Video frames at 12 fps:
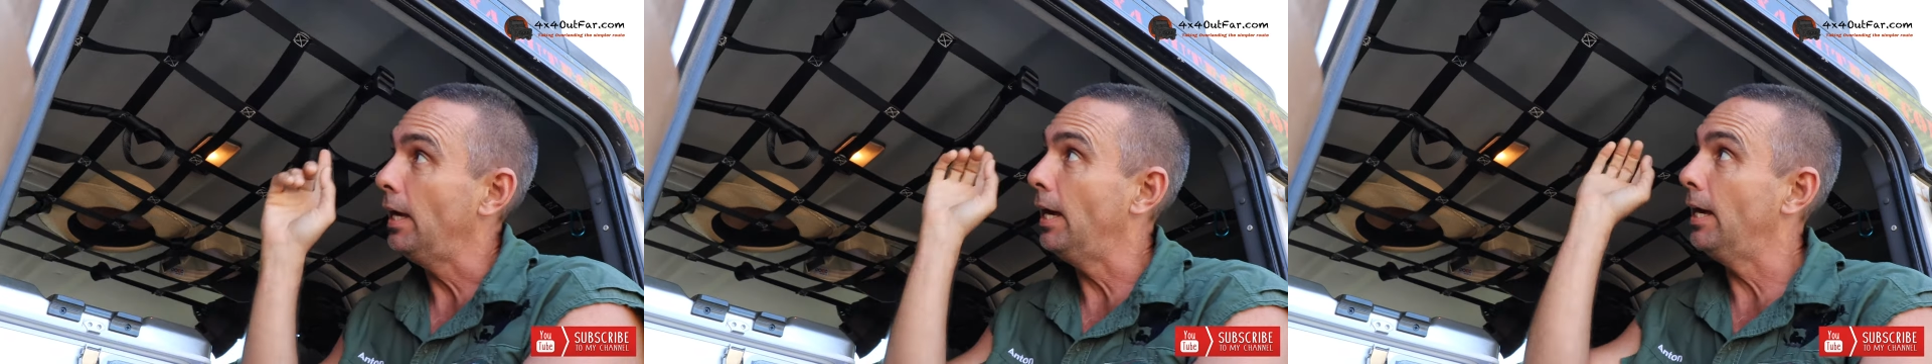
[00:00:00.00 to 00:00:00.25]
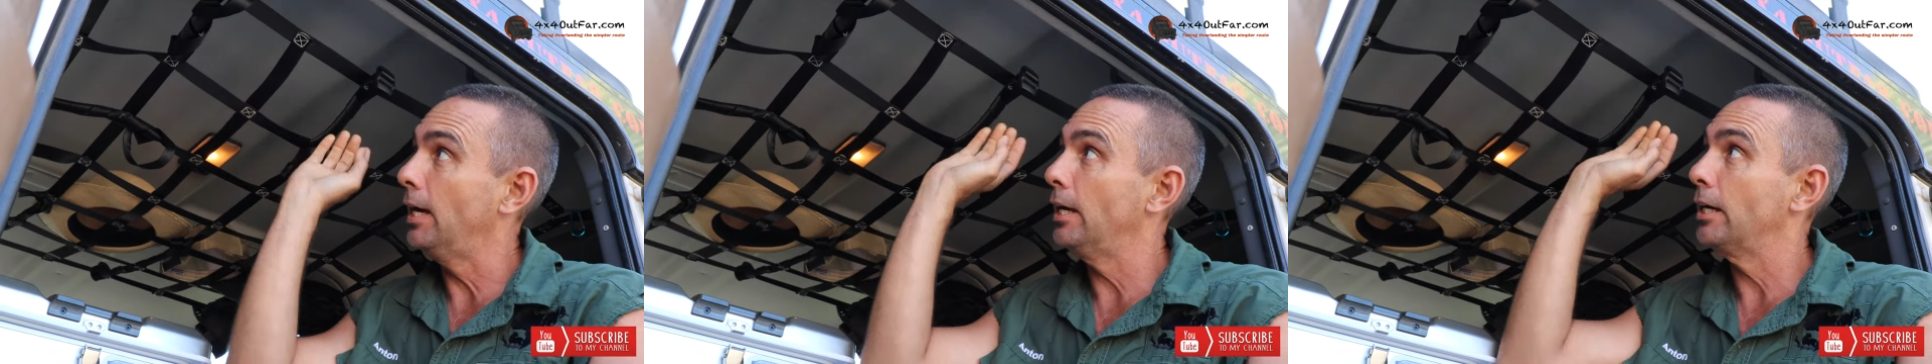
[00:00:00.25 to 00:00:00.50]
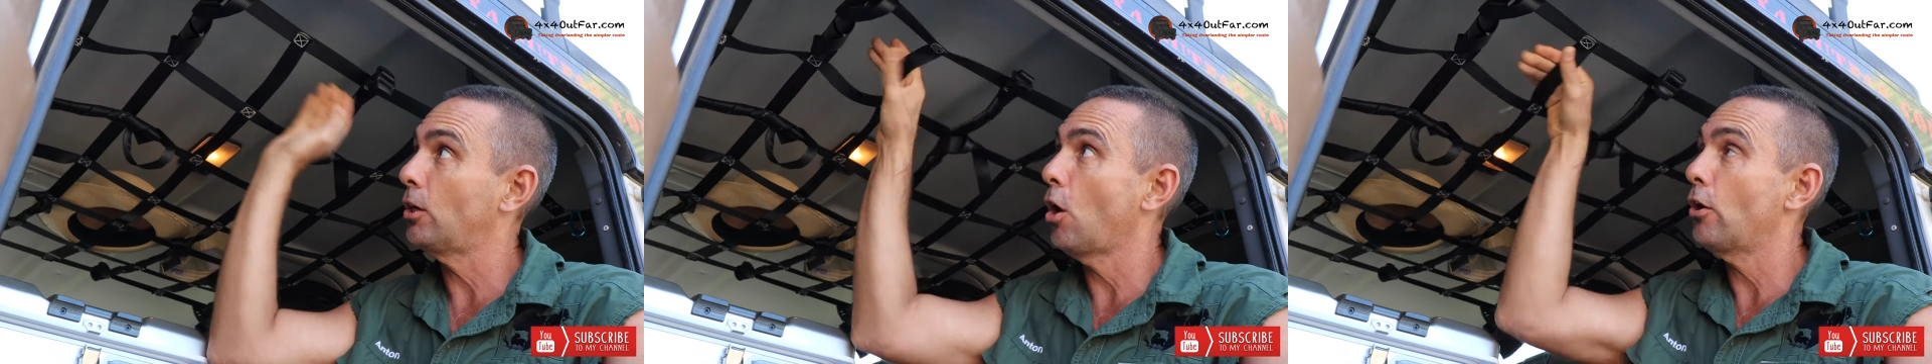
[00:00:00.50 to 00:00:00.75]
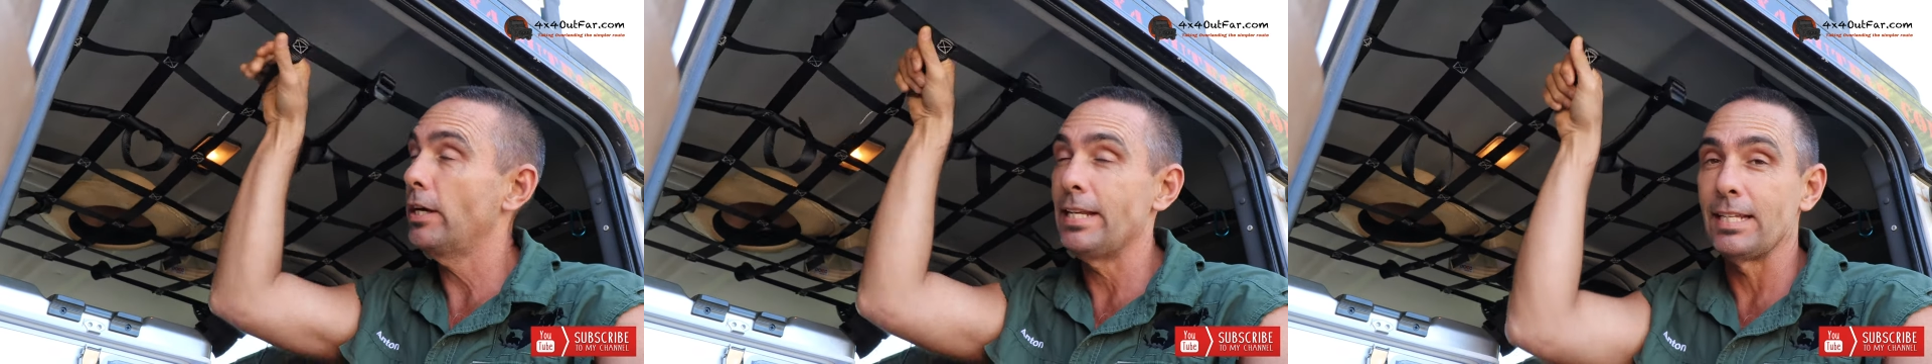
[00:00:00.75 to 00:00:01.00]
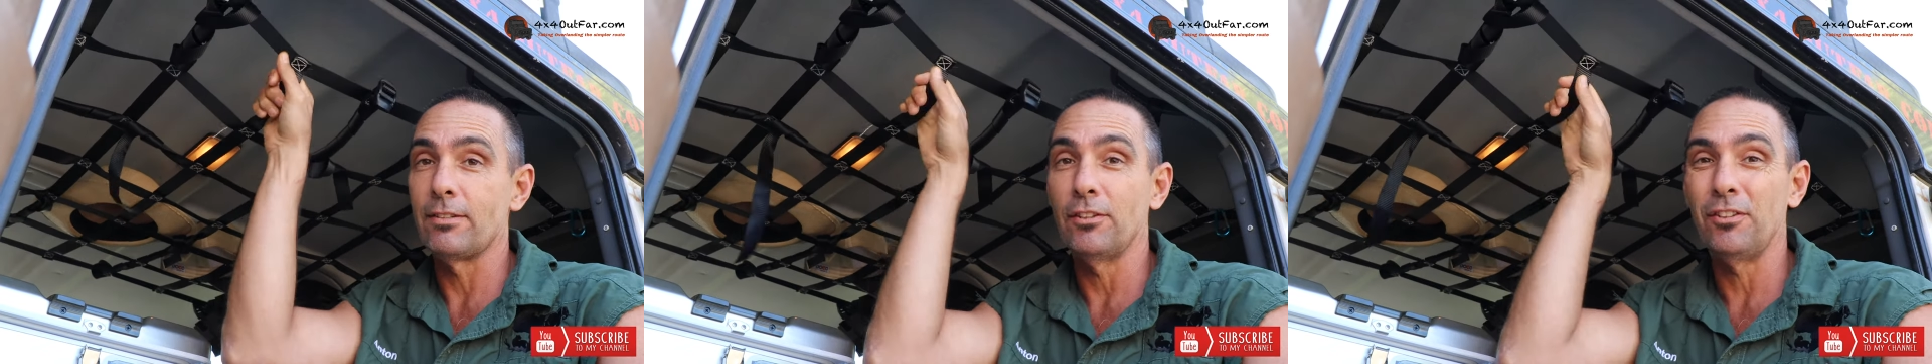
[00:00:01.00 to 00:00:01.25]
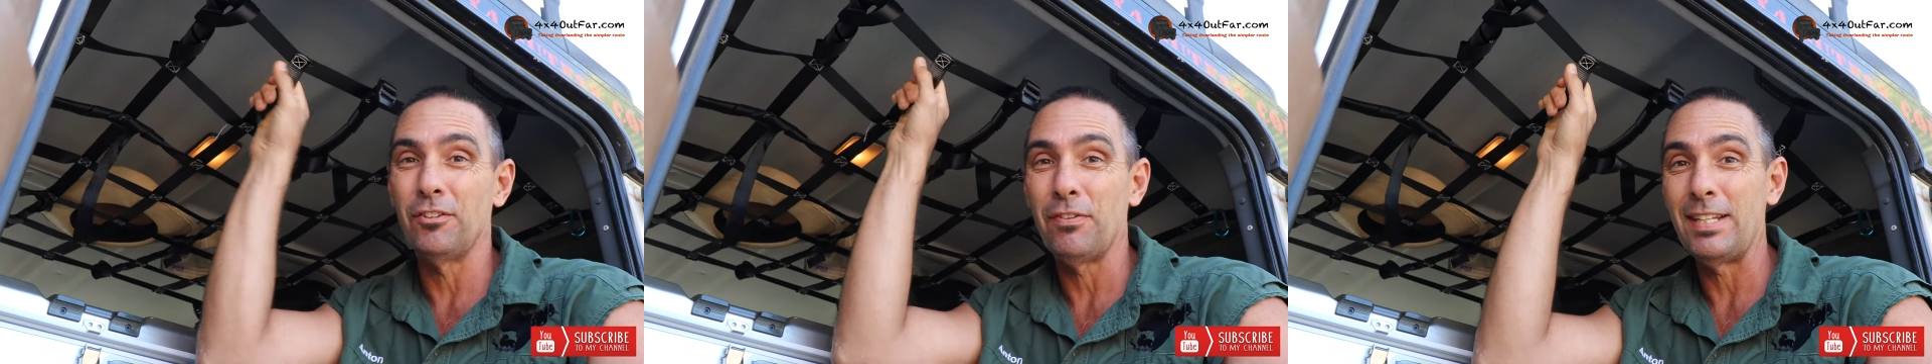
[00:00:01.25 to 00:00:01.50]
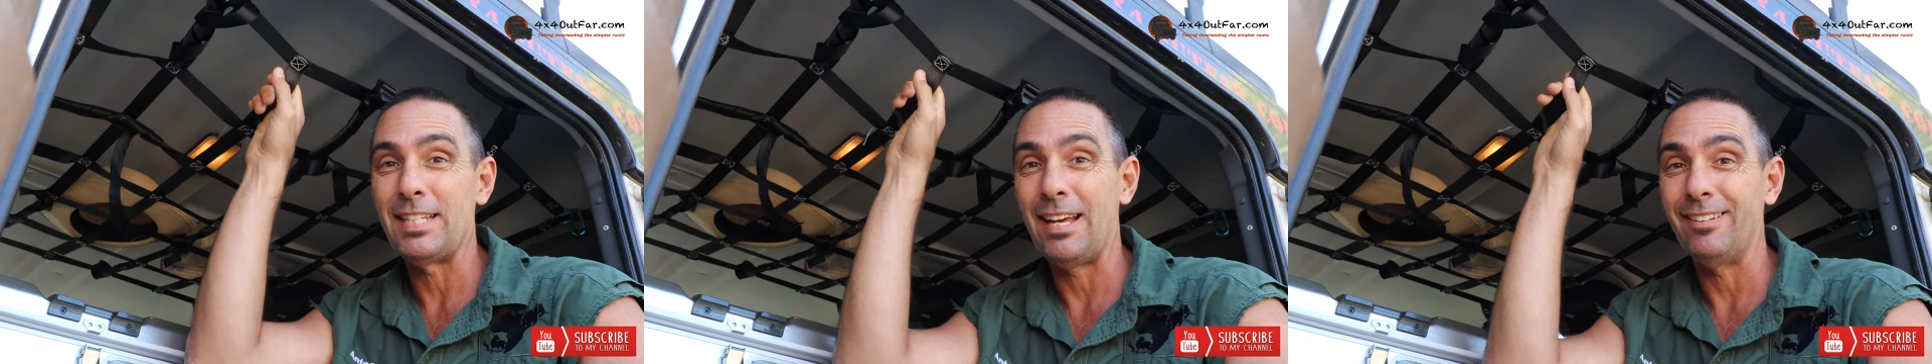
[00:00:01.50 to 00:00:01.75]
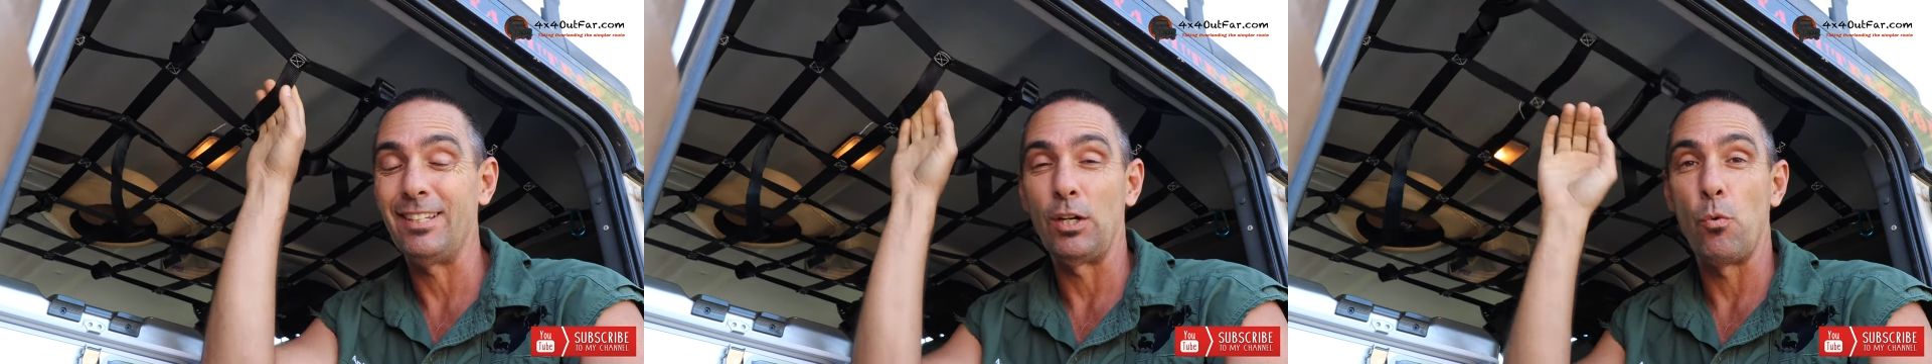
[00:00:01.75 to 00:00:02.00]
uh, CargoNet, this is
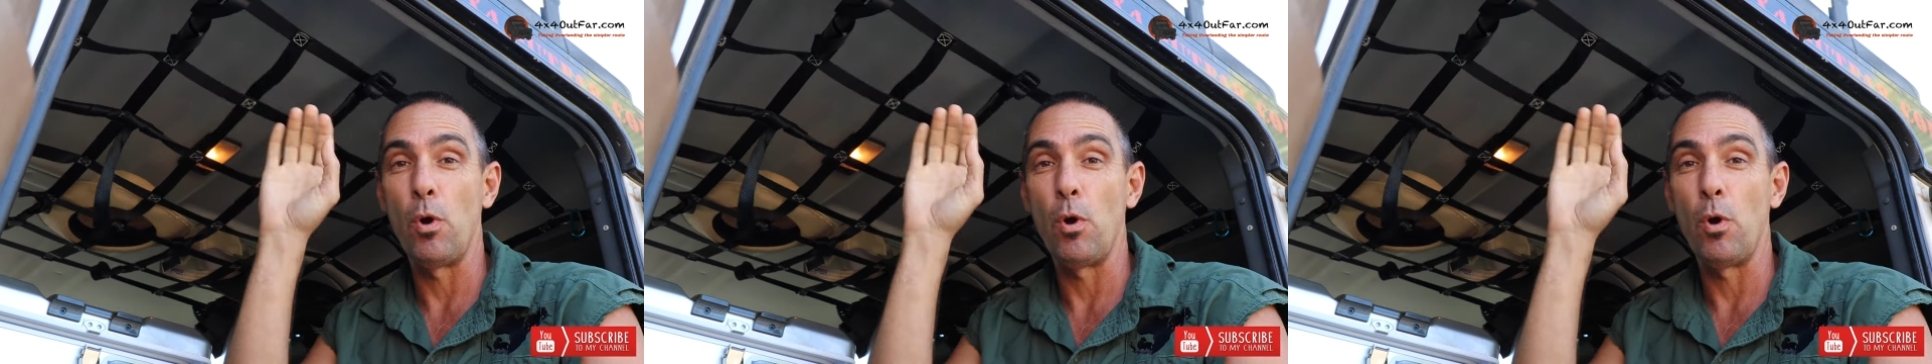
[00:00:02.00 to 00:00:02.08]
fantastic.